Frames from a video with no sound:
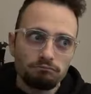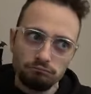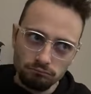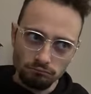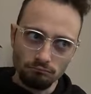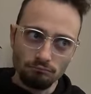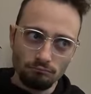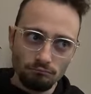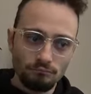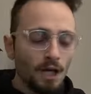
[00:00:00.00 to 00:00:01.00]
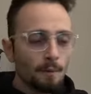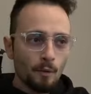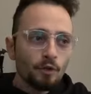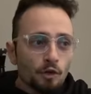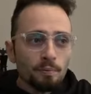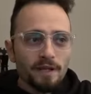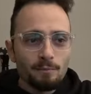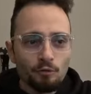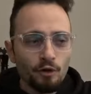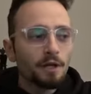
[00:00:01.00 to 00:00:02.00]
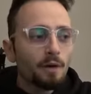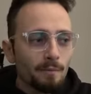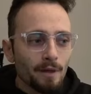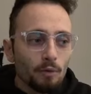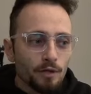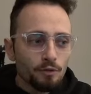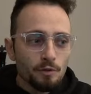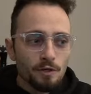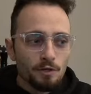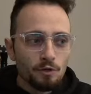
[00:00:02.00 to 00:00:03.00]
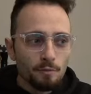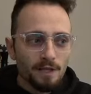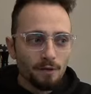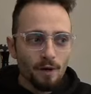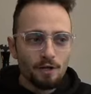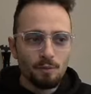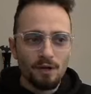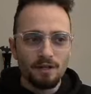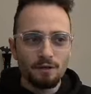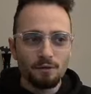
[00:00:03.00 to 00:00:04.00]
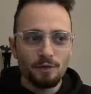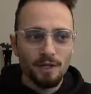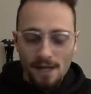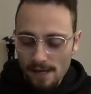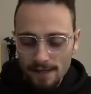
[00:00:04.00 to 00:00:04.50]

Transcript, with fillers: mm. But when you play the move rook e one, I'm like, what are you doing, stupid? Like, why are you blocking your own rook?